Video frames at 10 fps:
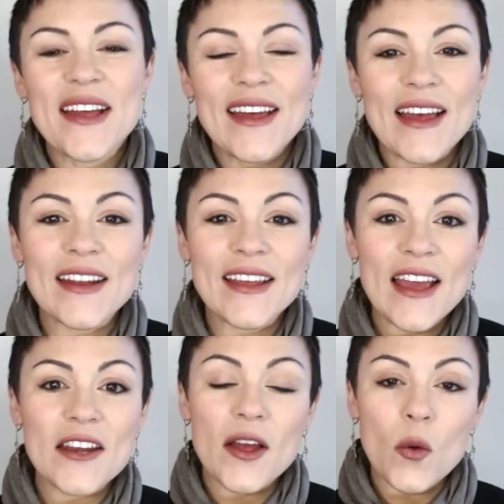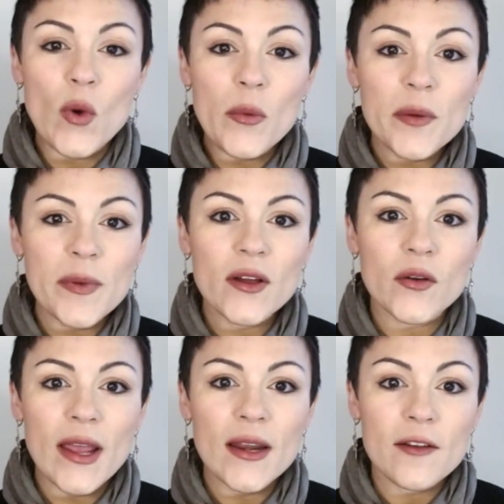And again, what would be a
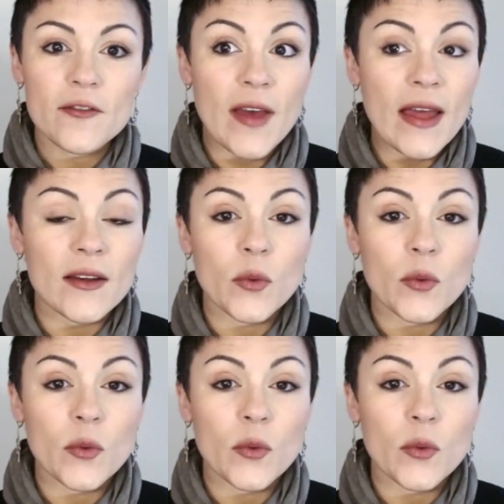great event?